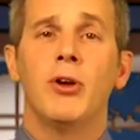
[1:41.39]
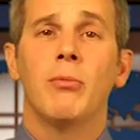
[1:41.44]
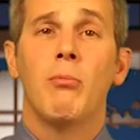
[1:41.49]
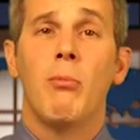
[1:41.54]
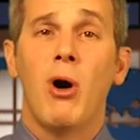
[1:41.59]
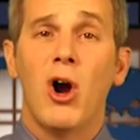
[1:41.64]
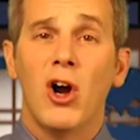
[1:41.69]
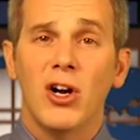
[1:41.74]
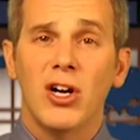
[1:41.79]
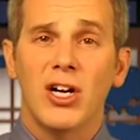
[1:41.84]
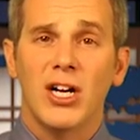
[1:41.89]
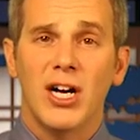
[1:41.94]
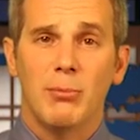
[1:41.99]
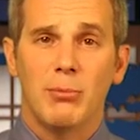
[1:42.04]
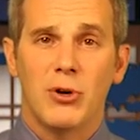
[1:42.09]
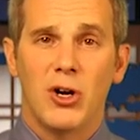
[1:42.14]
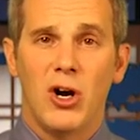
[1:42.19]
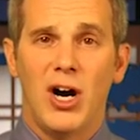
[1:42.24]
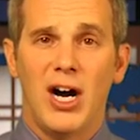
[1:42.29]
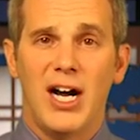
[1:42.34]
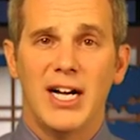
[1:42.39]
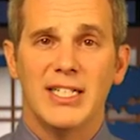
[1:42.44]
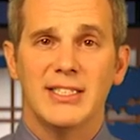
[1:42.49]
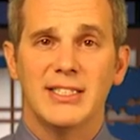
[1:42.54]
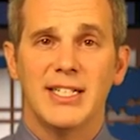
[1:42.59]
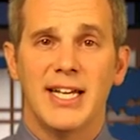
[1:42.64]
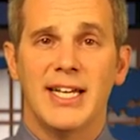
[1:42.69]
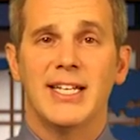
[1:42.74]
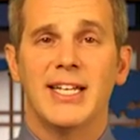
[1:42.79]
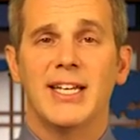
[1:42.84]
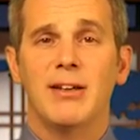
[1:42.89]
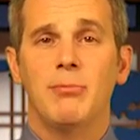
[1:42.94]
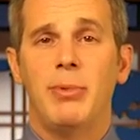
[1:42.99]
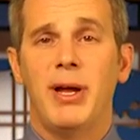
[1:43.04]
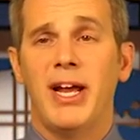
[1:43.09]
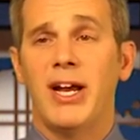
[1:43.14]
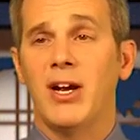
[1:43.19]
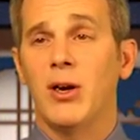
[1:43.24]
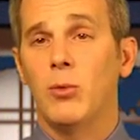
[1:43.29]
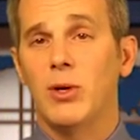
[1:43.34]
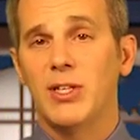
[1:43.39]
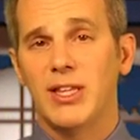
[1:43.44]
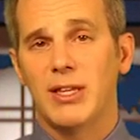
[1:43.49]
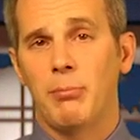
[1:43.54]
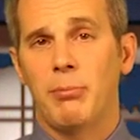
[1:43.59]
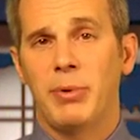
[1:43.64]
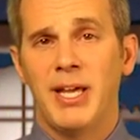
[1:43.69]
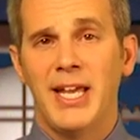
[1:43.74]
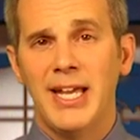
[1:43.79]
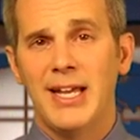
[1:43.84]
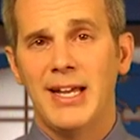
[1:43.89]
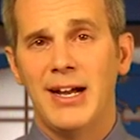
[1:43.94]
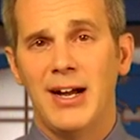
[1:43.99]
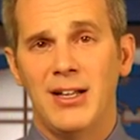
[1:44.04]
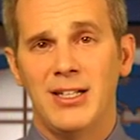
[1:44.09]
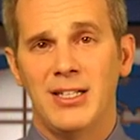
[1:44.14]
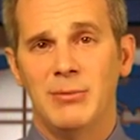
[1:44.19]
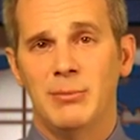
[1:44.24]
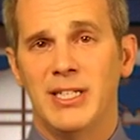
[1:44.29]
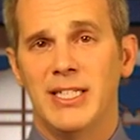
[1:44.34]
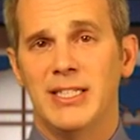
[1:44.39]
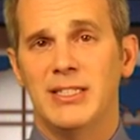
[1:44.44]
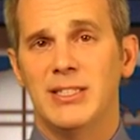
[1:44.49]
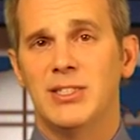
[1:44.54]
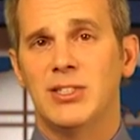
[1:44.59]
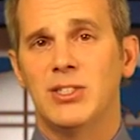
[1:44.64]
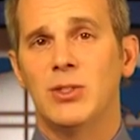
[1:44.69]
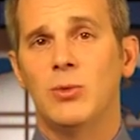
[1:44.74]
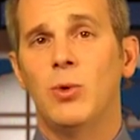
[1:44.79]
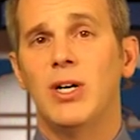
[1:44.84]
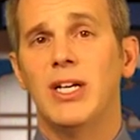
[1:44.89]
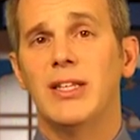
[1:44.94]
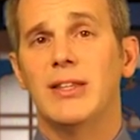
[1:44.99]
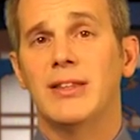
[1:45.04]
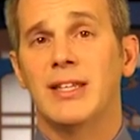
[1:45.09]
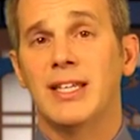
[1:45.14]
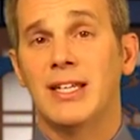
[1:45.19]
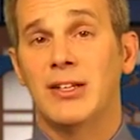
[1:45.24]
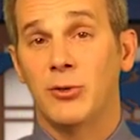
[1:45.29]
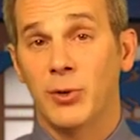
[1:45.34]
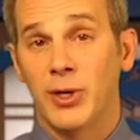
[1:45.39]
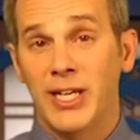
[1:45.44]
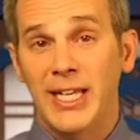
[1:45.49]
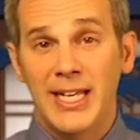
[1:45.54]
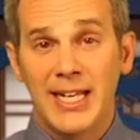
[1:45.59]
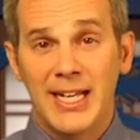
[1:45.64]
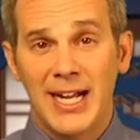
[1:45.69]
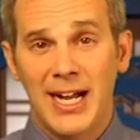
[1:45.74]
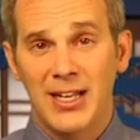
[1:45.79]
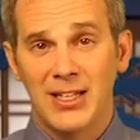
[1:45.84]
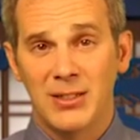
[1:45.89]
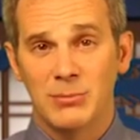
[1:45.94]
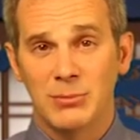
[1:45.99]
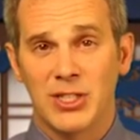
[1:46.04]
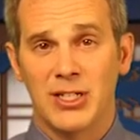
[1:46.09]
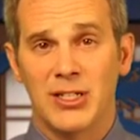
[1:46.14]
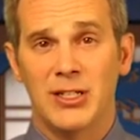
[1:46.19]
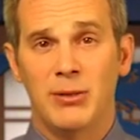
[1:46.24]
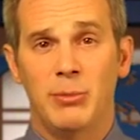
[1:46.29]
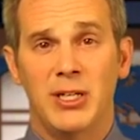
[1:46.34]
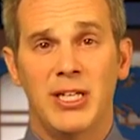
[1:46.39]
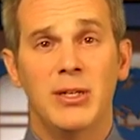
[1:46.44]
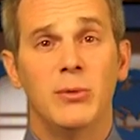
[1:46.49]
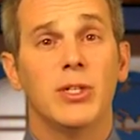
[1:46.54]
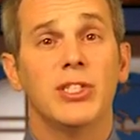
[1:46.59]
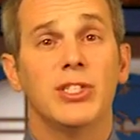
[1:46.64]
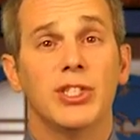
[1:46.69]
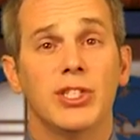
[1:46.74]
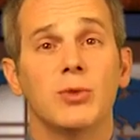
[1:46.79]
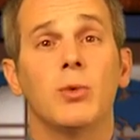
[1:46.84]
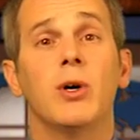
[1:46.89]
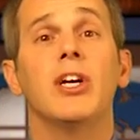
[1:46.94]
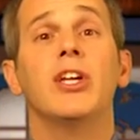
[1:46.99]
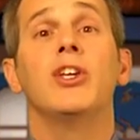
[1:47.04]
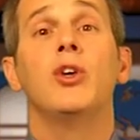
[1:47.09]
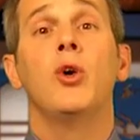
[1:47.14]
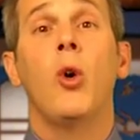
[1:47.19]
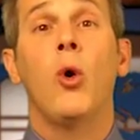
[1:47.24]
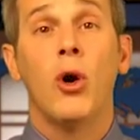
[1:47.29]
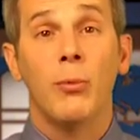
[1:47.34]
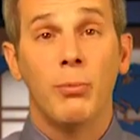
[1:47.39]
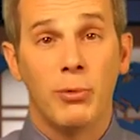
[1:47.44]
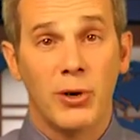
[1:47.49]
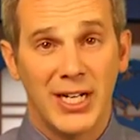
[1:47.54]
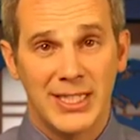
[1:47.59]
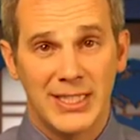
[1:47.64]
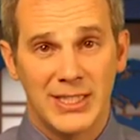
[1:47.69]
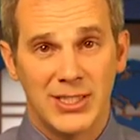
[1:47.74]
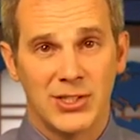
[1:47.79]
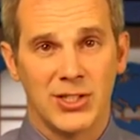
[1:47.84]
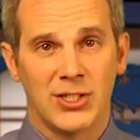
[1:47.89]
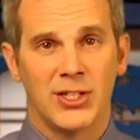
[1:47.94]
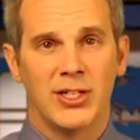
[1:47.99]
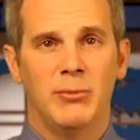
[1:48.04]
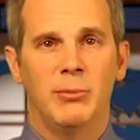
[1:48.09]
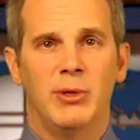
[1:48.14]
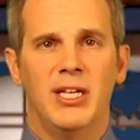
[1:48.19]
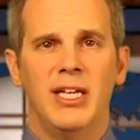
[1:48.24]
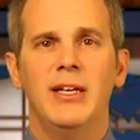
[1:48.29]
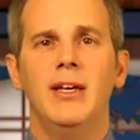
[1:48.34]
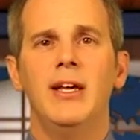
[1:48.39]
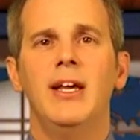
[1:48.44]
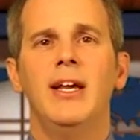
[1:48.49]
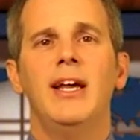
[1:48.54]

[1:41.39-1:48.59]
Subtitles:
markup cost and compare what the pink column is to what the green column is going to be, which is what your prices are going to be.